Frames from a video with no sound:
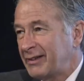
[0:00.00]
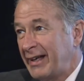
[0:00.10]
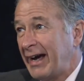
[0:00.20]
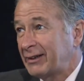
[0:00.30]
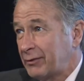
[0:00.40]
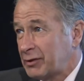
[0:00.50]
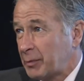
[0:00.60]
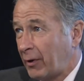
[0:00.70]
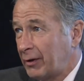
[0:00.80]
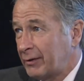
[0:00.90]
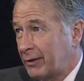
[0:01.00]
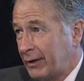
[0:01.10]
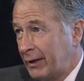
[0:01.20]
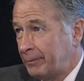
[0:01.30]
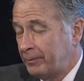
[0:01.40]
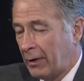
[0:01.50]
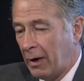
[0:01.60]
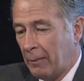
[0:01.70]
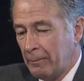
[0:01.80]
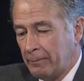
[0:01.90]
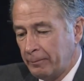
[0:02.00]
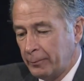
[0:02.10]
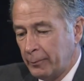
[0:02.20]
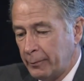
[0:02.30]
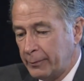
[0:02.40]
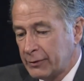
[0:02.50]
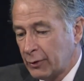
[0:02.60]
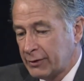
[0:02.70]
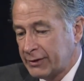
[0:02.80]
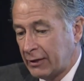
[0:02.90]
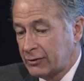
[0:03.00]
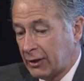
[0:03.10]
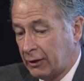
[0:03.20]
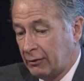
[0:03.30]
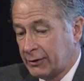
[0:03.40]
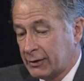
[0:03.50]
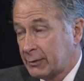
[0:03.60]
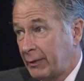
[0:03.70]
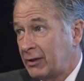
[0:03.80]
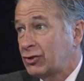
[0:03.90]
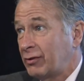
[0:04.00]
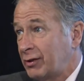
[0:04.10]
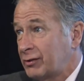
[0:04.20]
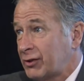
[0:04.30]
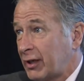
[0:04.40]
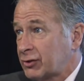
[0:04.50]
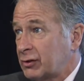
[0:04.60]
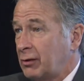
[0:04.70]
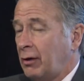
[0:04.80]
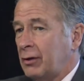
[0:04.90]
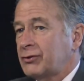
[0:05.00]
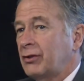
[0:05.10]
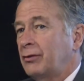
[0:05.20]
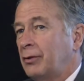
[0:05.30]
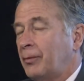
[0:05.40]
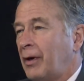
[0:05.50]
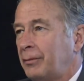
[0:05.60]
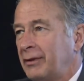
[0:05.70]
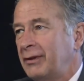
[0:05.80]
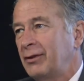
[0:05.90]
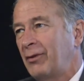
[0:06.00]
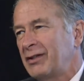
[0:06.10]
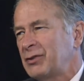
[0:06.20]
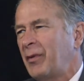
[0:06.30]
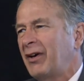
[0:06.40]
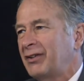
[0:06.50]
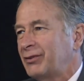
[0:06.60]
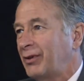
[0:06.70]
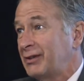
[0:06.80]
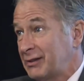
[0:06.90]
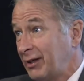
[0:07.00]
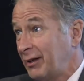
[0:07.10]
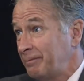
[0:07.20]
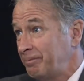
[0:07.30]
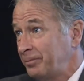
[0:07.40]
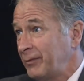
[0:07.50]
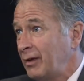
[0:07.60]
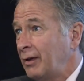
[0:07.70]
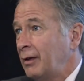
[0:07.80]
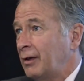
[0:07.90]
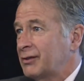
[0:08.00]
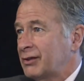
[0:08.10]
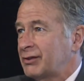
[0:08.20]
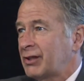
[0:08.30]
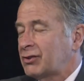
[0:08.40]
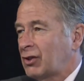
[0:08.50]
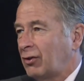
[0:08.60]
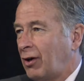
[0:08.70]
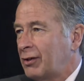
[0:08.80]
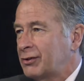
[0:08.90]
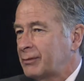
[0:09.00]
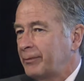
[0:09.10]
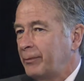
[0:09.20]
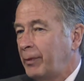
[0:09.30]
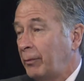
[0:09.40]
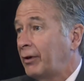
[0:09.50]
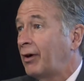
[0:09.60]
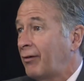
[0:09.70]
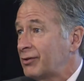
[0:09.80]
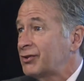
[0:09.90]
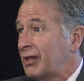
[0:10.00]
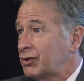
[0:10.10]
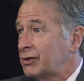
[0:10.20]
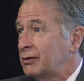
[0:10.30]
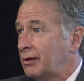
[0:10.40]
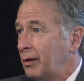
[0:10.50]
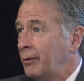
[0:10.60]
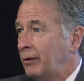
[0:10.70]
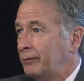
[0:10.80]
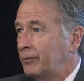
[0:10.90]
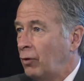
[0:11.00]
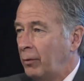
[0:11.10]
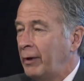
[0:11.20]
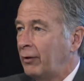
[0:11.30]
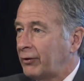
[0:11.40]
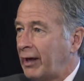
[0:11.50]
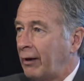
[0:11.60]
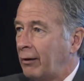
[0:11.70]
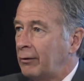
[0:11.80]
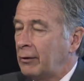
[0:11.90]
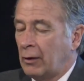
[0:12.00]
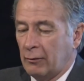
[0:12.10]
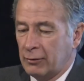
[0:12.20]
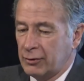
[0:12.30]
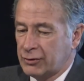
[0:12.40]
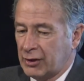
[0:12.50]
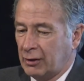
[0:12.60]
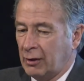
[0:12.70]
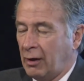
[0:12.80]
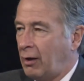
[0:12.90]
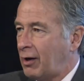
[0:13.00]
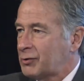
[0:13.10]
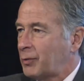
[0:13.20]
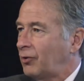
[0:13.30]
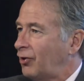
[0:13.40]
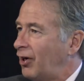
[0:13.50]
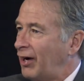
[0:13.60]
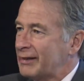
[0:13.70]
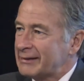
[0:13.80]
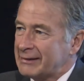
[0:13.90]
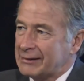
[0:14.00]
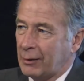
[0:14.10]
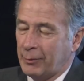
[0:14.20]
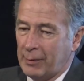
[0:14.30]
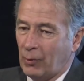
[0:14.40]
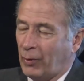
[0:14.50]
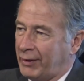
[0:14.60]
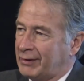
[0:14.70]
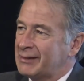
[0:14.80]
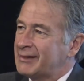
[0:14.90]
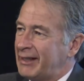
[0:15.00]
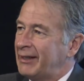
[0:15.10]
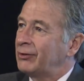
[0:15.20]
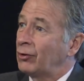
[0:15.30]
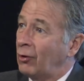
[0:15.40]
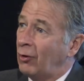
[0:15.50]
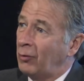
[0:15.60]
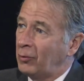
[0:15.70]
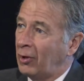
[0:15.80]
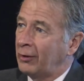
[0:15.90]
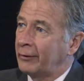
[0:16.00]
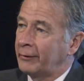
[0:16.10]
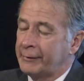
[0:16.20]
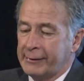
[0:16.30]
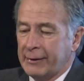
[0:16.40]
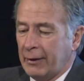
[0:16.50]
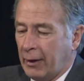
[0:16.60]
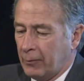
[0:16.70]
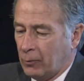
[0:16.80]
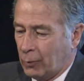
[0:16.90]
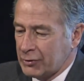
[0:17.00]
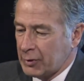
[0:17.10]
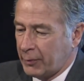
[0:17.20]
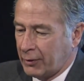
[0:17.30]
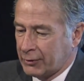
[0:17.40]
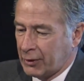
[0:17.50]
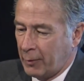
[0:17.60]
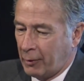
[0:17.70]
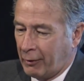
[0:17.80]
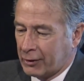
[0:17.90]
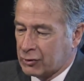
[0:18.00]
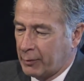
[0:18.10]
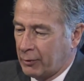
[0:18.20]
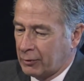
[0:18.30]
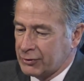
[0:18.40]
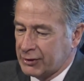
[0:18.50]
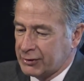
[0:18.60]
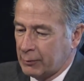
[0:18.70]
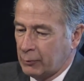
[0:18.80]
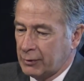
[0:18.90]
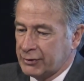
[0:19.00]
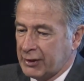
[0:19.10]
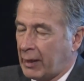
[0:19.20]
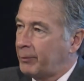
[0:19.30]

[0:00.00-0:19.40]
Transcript: to the activist part then. Mm. Um, so it sounds like you're at this major intersection. Also, you're probably in the right spot at the right time because it's such a large public conversation about home health care, reducing uh, hospital costs, and people mm. wanting to stay in their home longer. Mm-hmm. Um, once upon a time, our extramural system was set